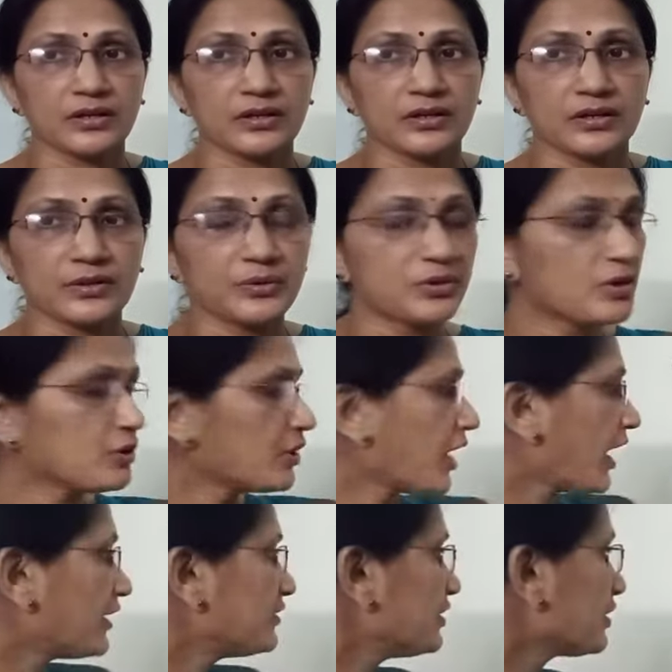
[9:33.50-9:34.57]
You know,
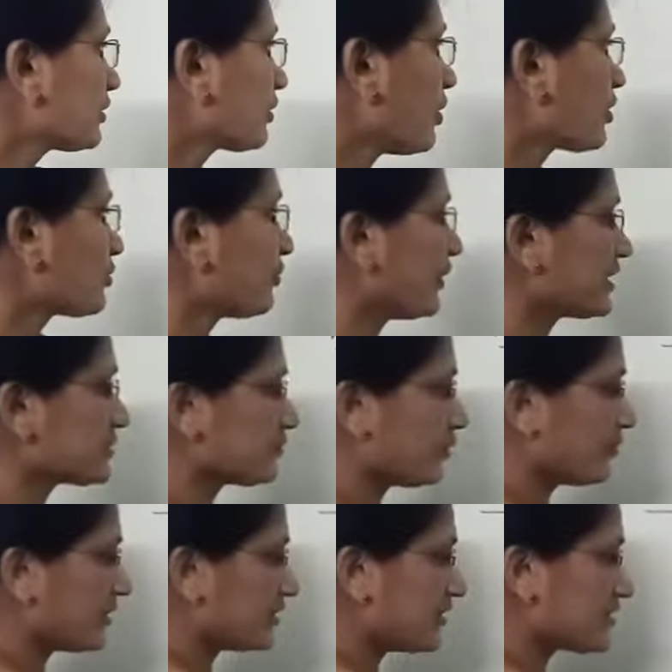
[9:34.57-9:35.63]
anti-clockwise
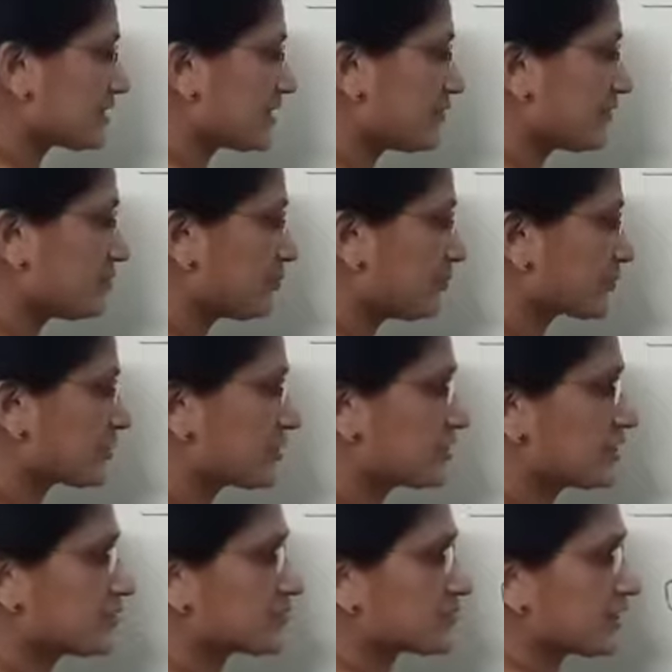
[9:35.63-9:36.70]
moment is given
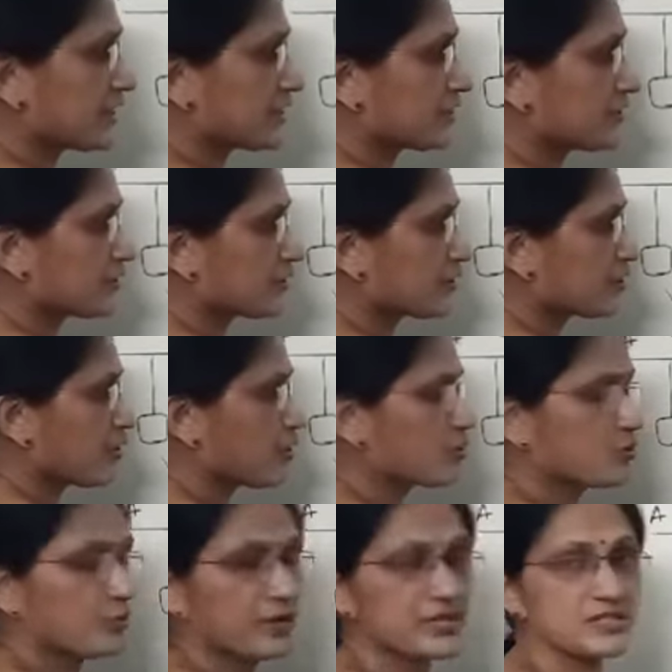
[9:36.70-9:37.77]
positive sign,
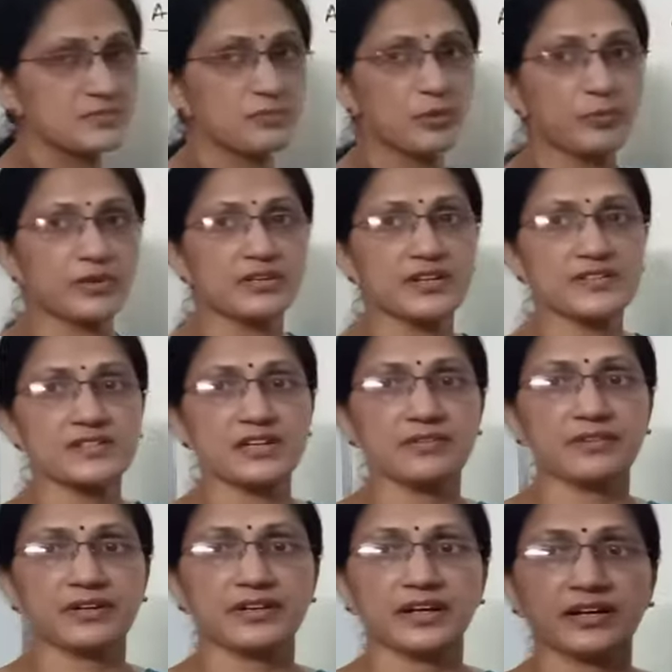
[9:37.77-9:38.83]
clockwise moment is
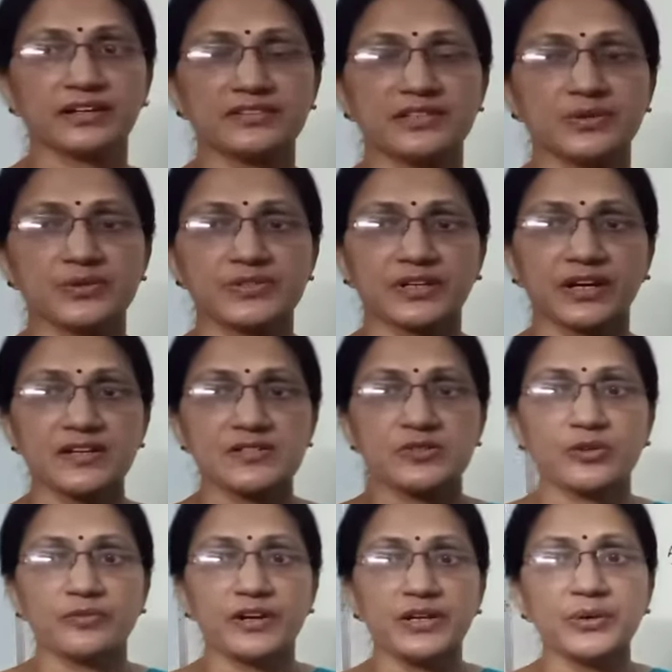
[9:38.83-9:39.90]
given negative sign.
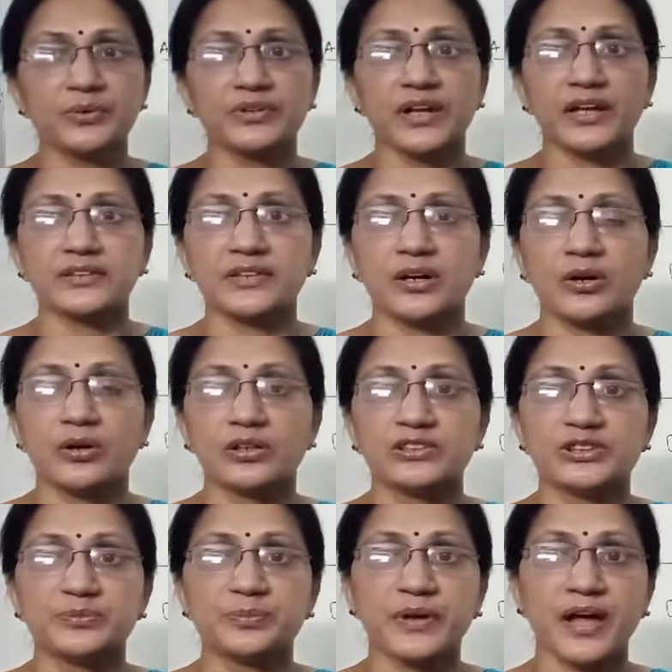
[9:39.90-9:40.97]
So when you take the
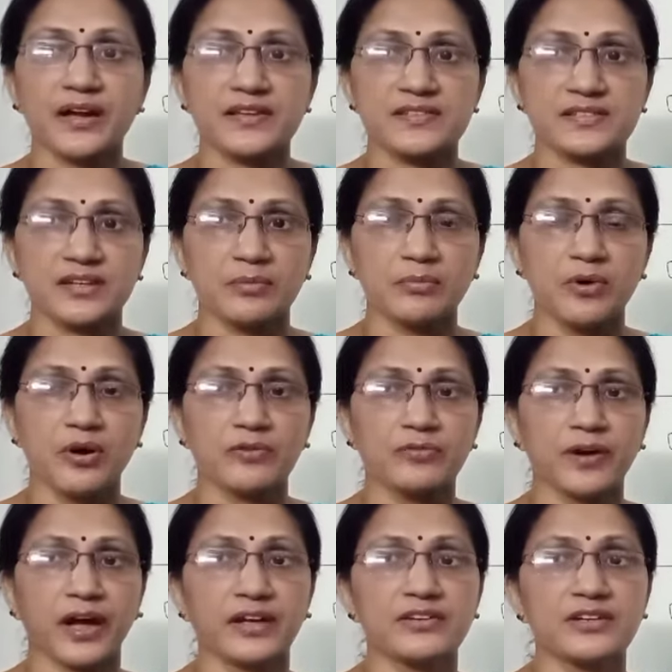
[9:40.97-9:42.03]
algebraic sum of
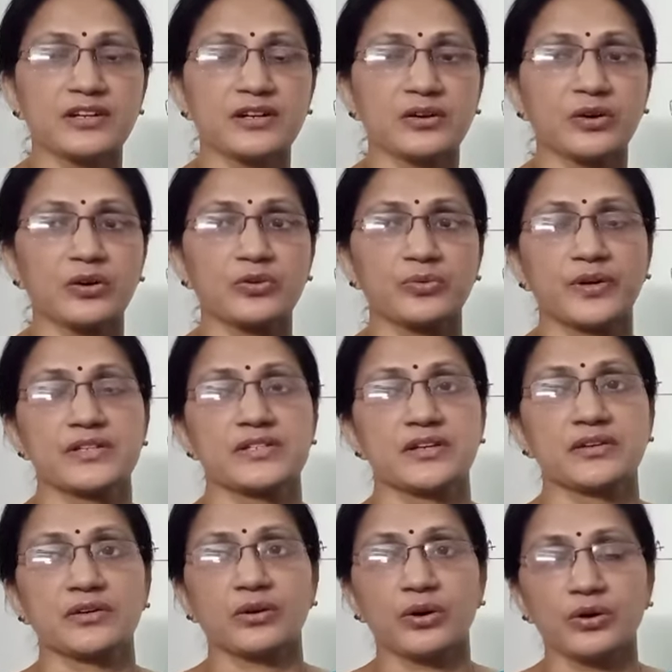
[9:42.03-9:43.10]
anti-clockwise
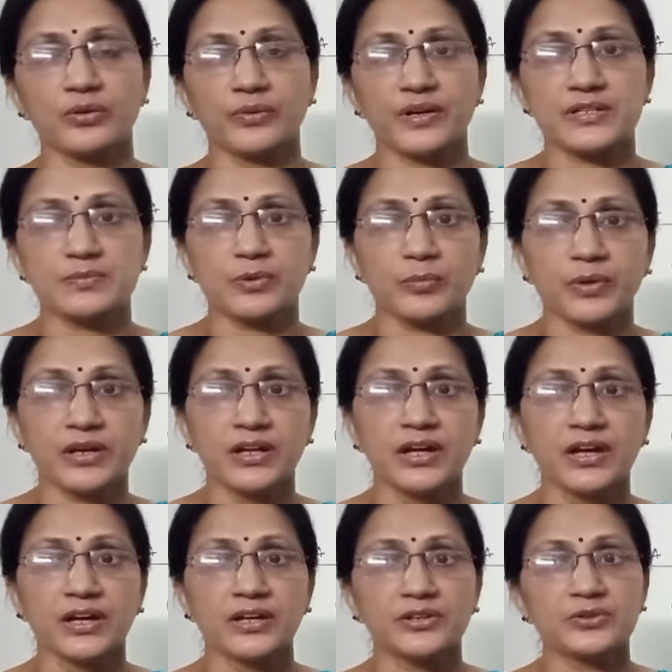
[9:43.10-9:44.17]
and clockwise moment,
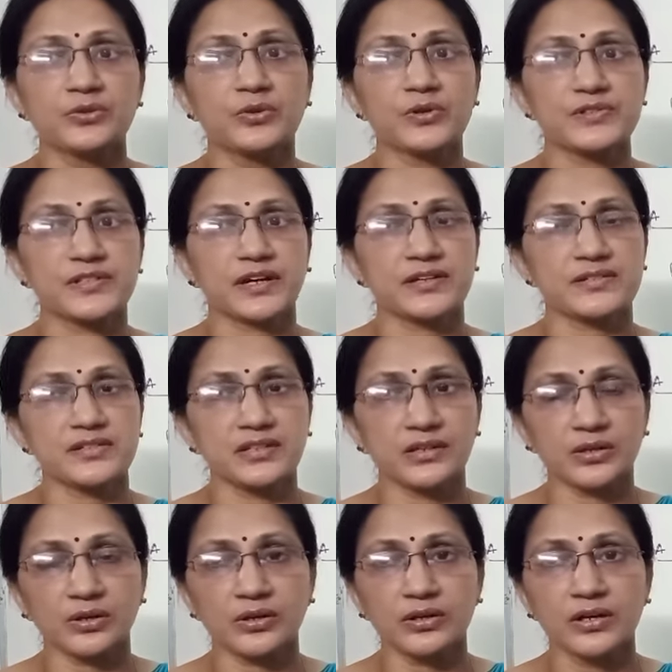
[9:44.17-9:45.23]
it goes as
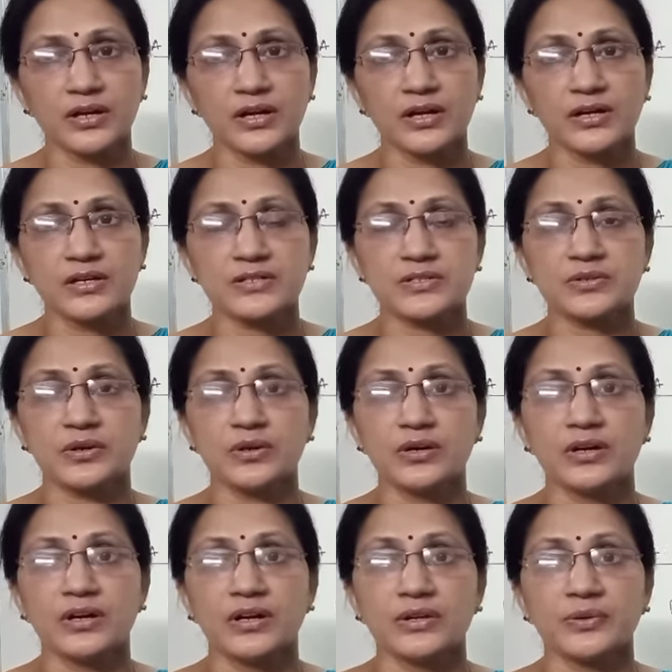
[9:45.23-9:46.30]
zero.
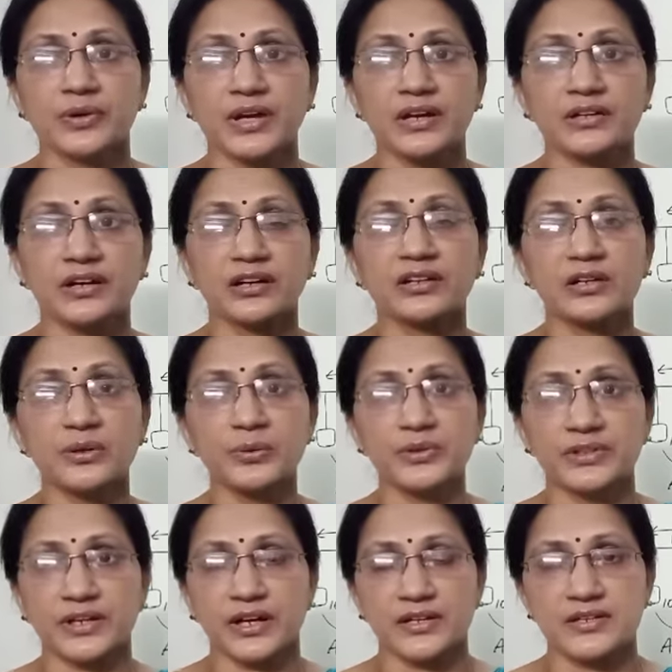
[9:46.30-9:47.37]
So you can conclude
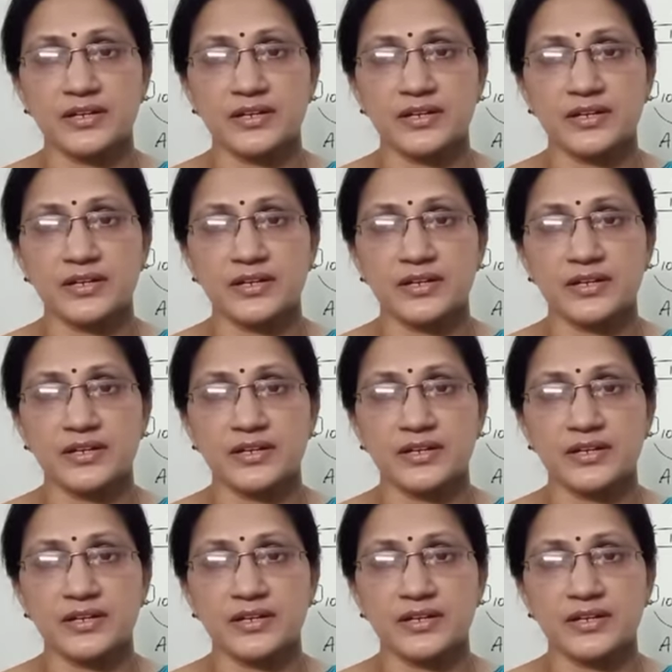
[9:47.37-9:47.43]
that